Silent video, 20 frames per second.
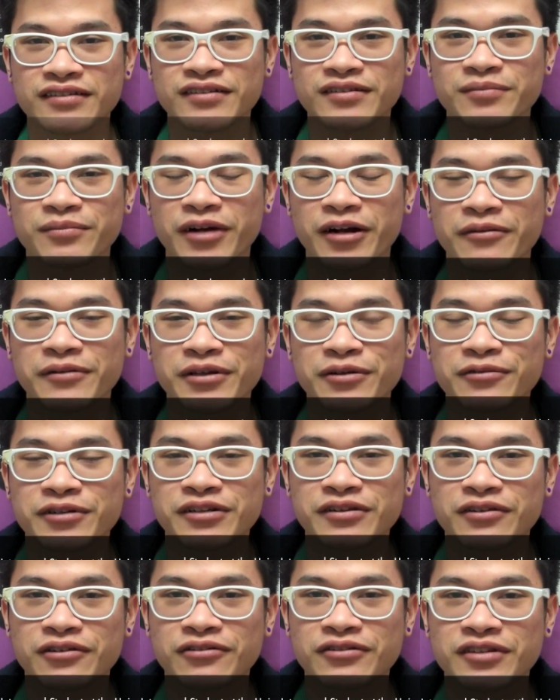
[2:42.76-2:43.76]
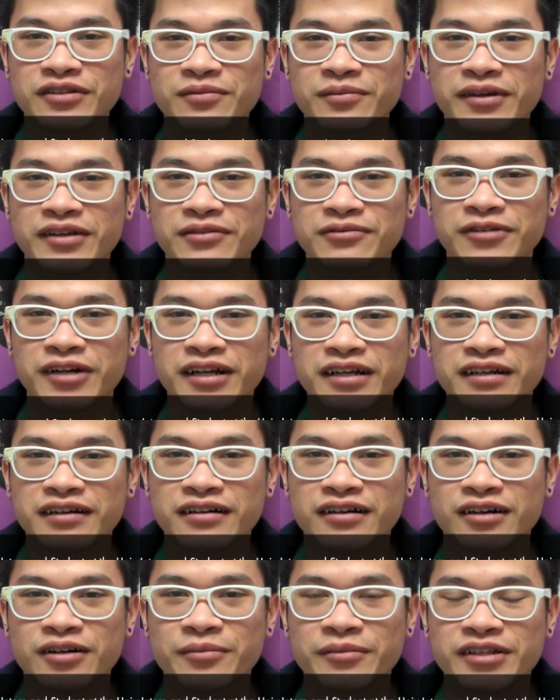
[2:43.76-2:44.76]
is probably one of the only spaces where I can
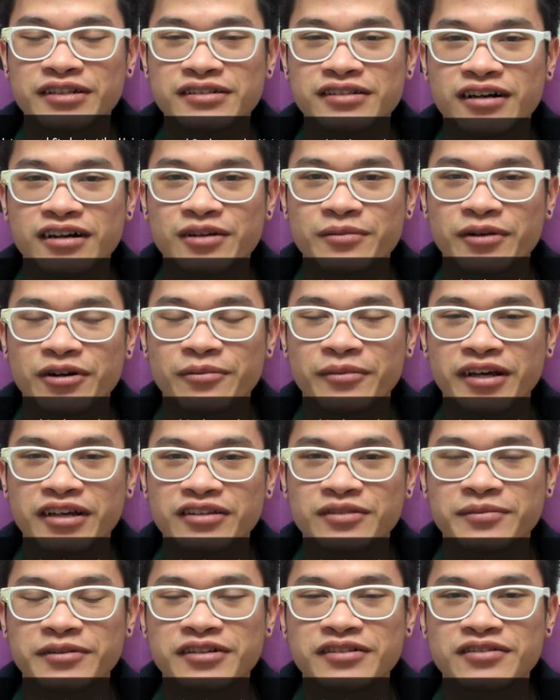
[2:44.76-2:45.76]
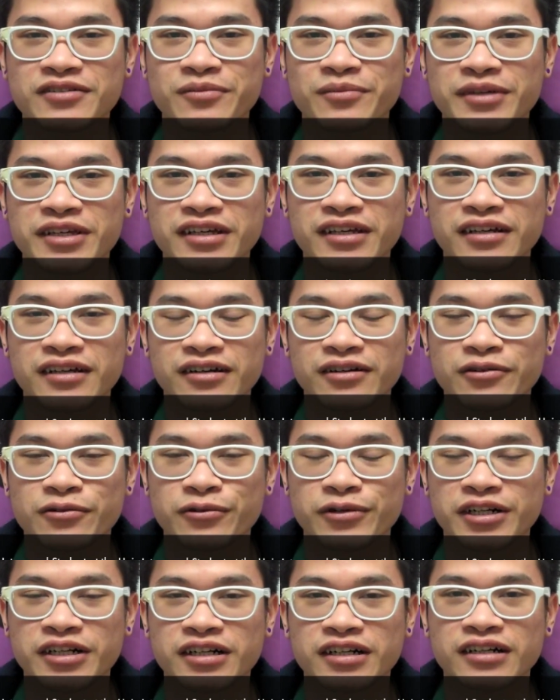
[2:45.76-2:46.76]
come and talk about my experience of being a
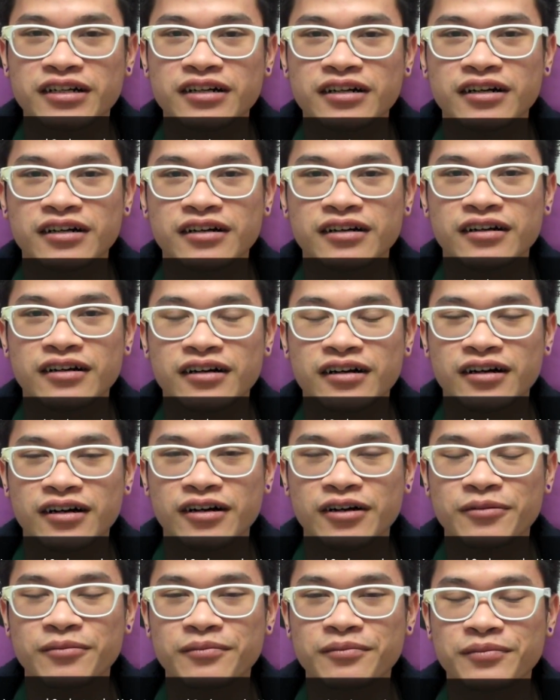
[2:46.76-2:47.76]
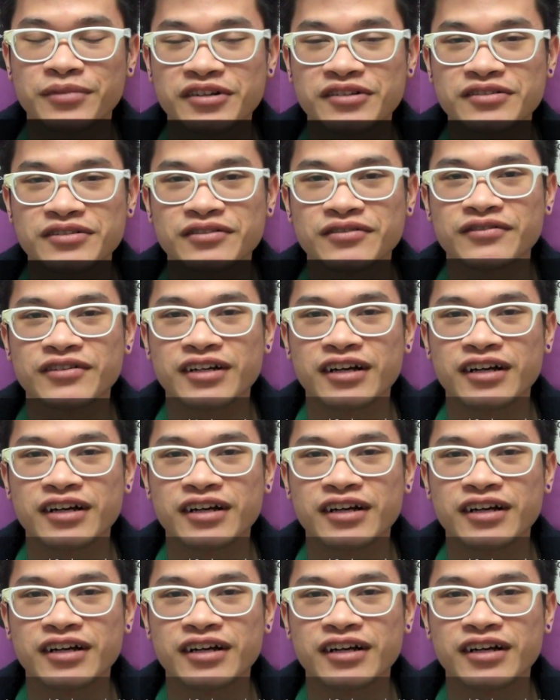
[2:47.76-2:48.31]
queer um, person of a